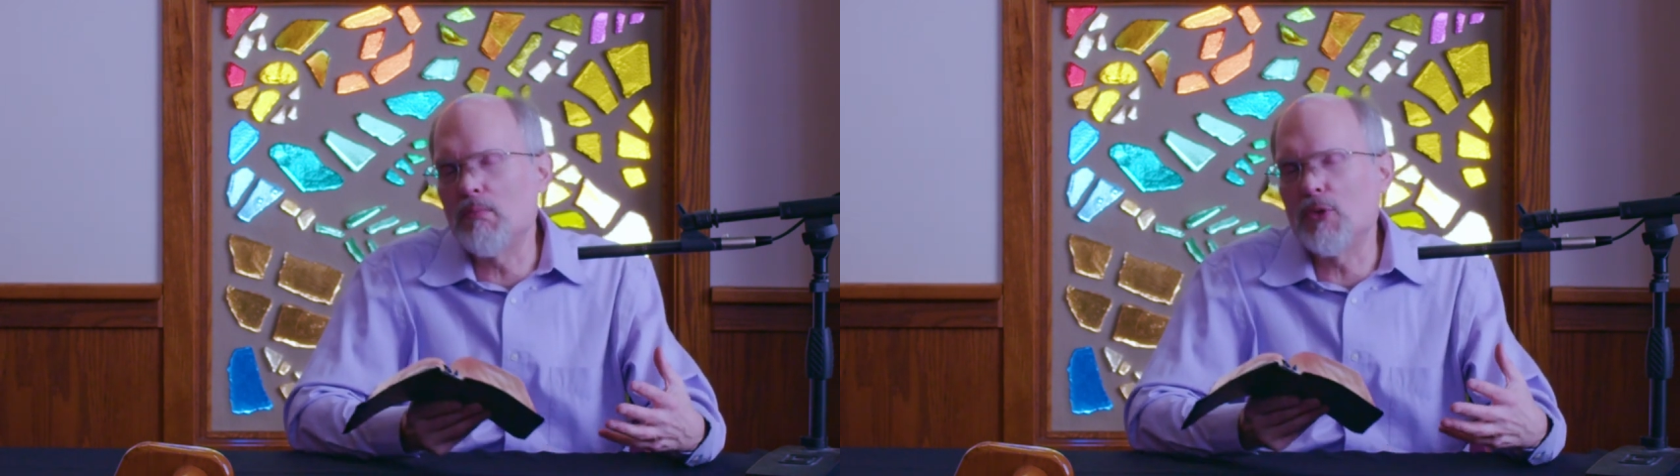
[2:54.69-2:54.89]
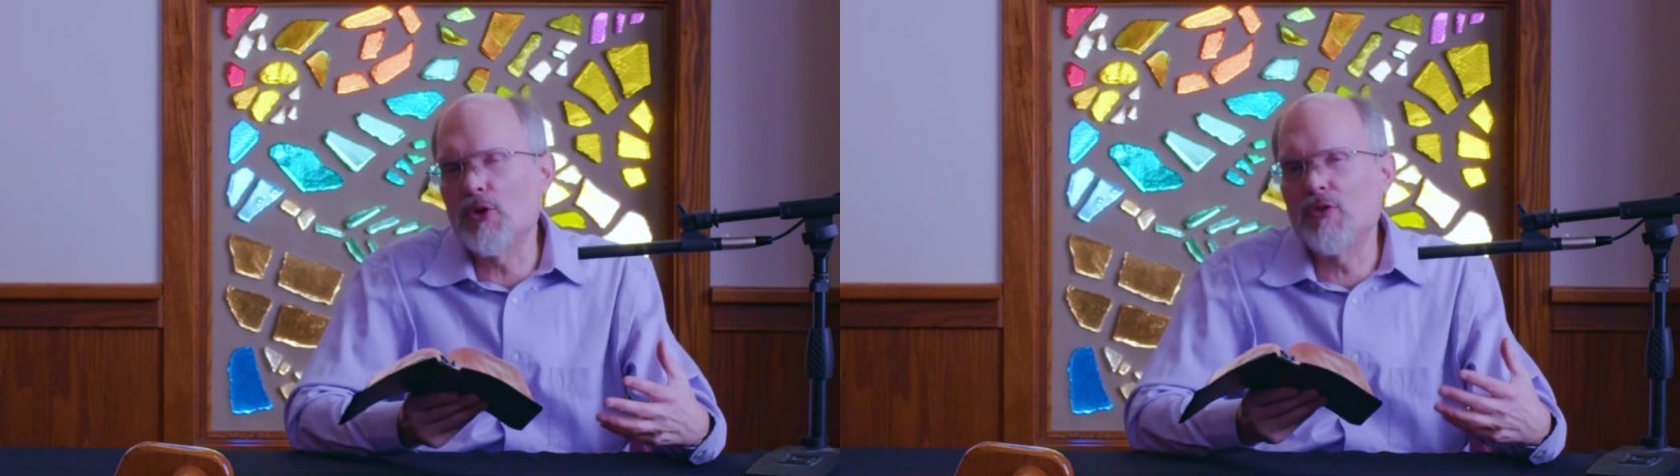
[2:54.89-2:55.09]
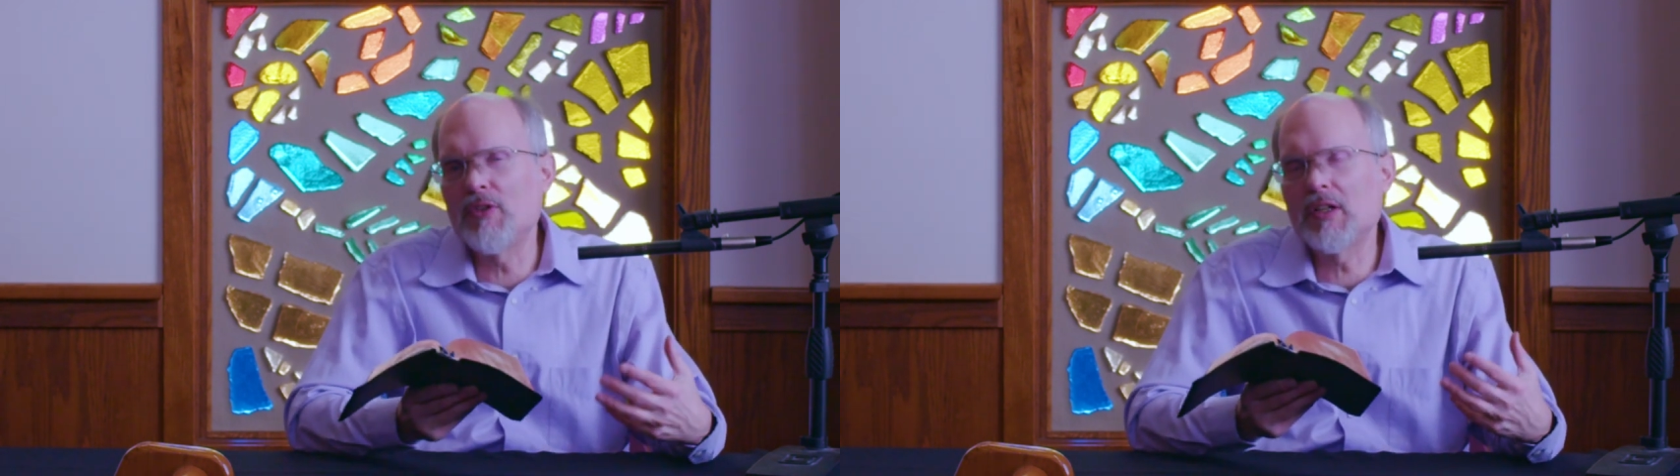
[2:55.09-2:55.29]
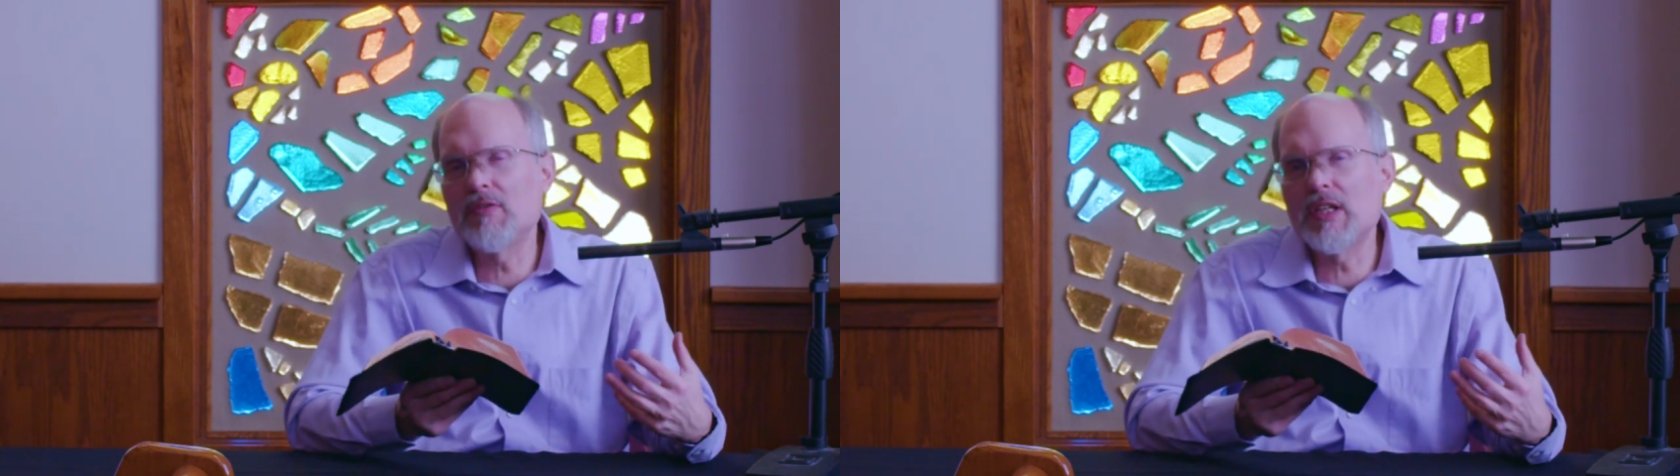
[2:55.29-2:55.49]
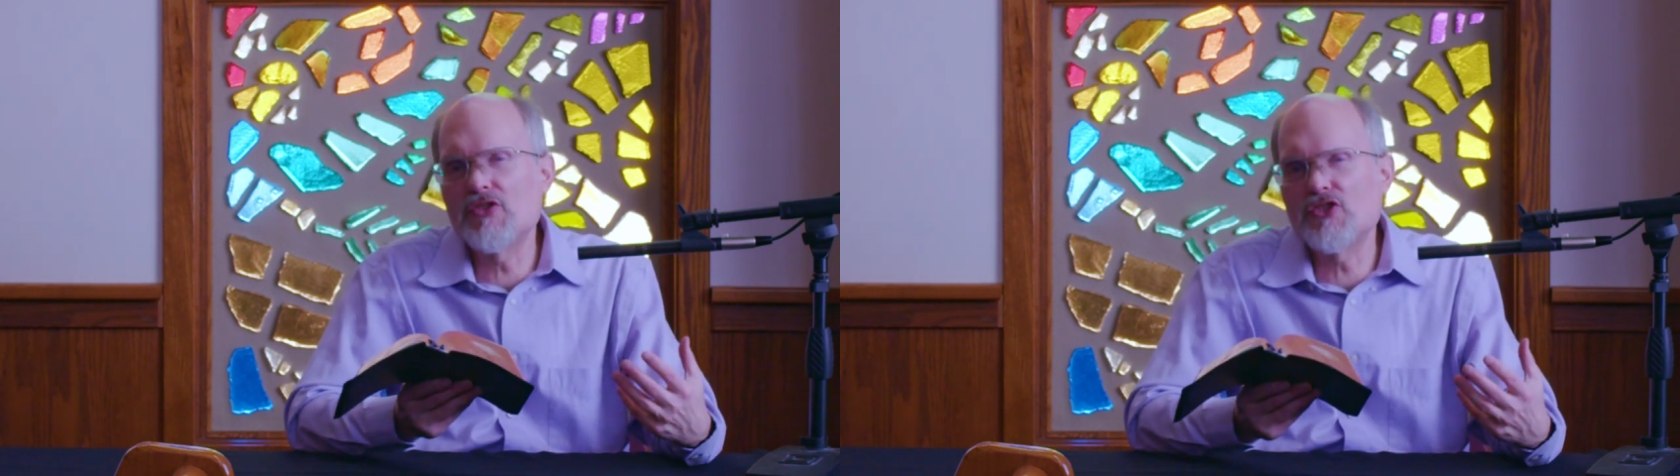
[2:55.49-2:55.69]
moving
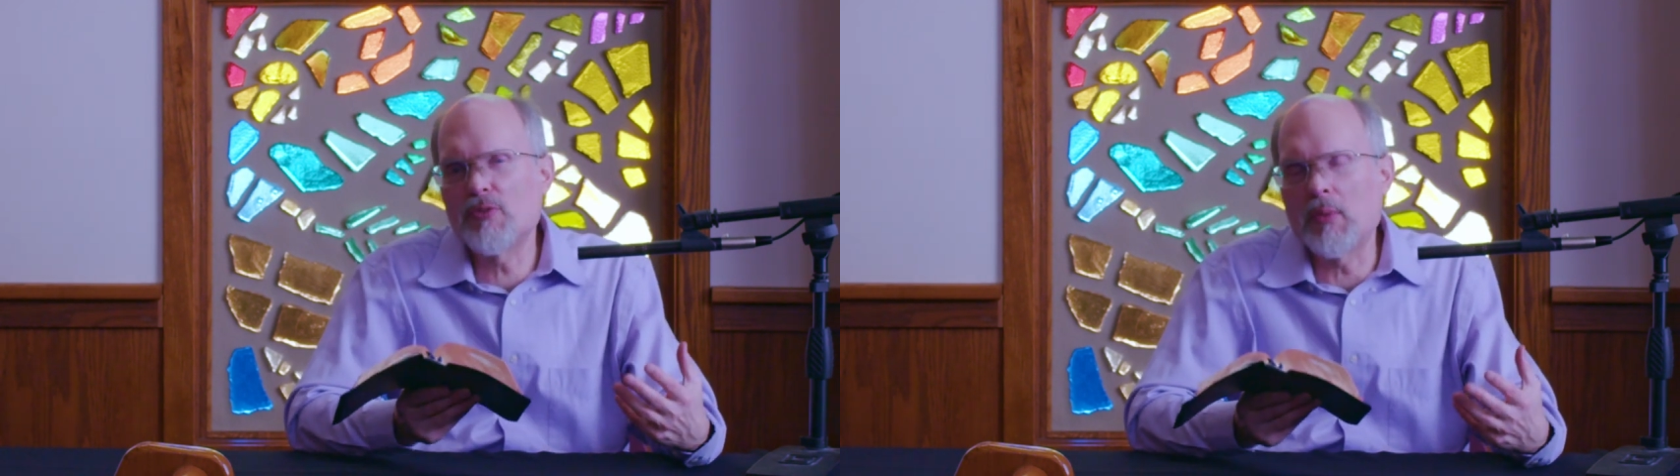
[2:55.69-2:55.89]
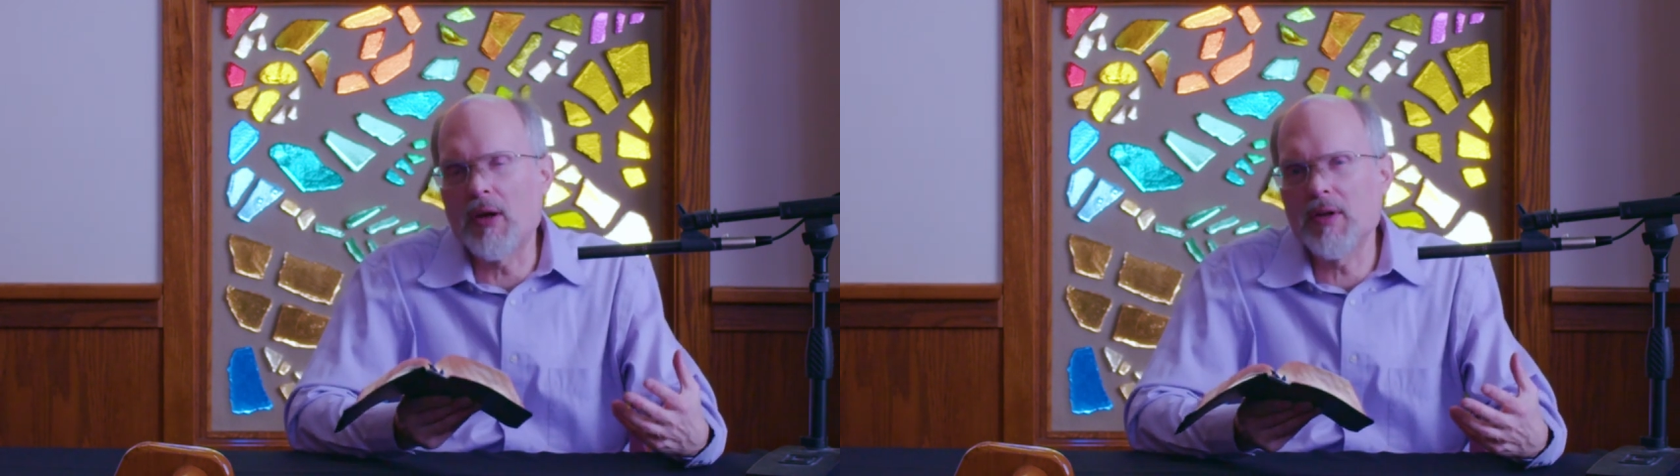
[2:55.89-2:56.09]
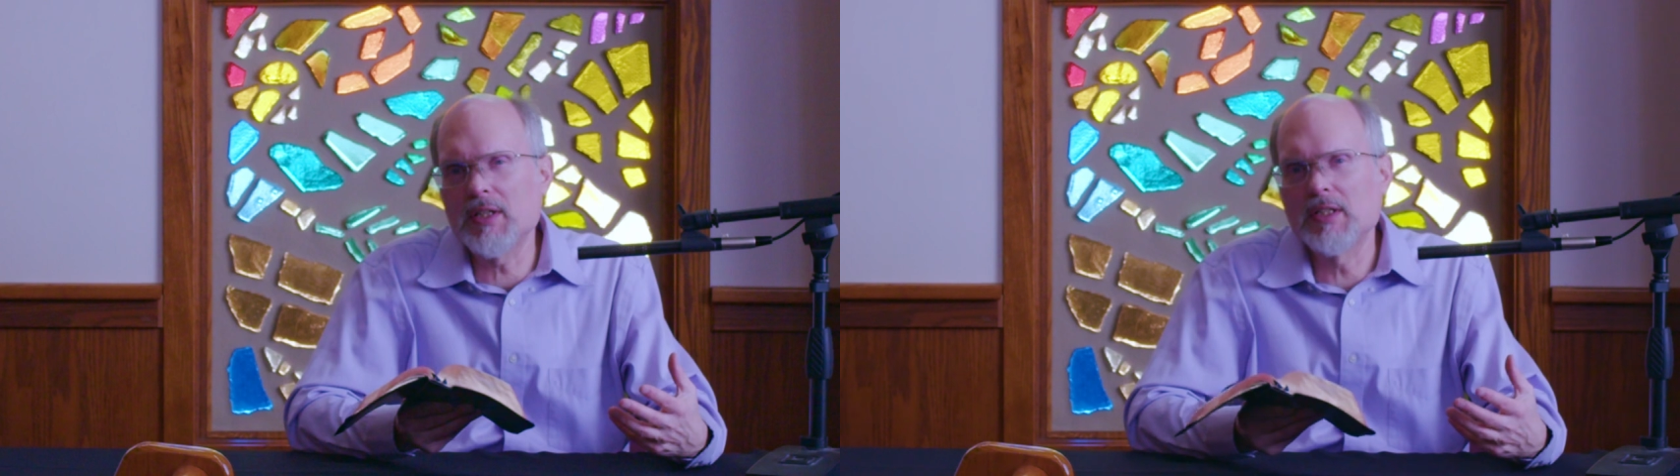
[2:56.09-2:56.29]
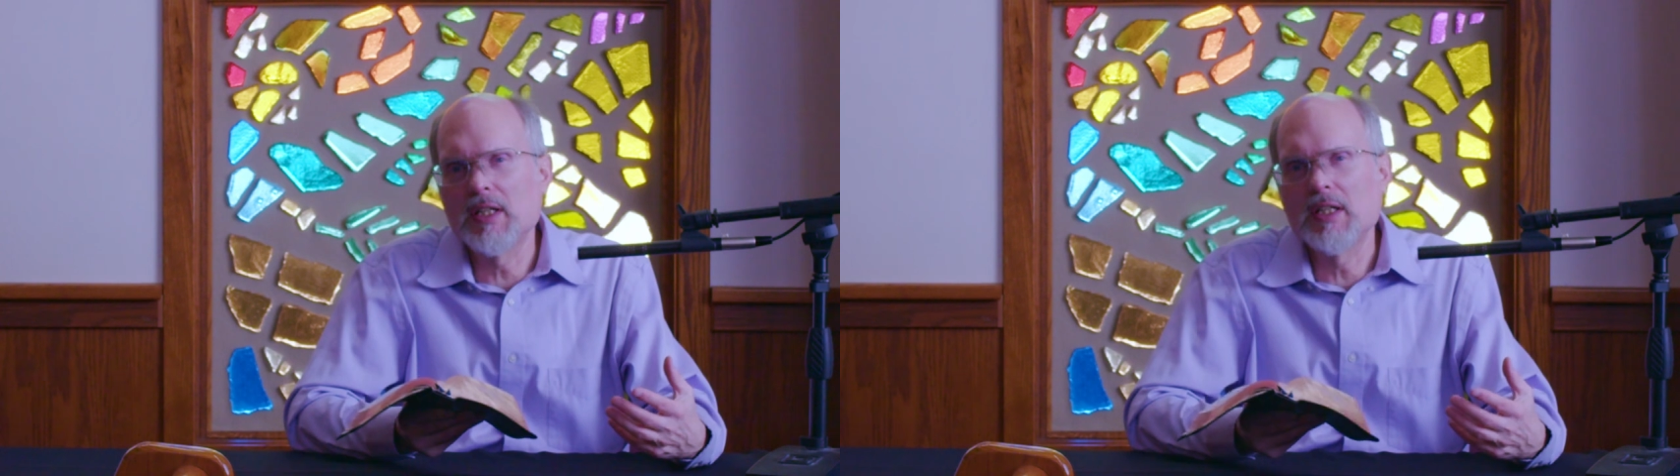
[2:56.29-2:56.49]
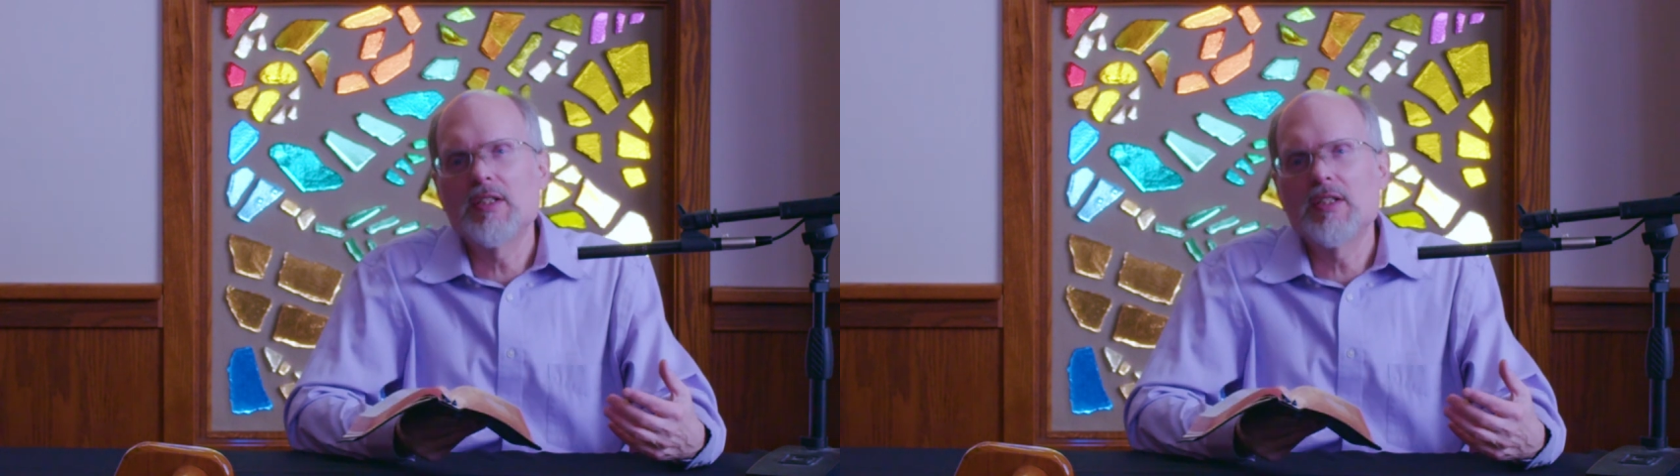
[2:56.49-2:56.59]
of his Spirit,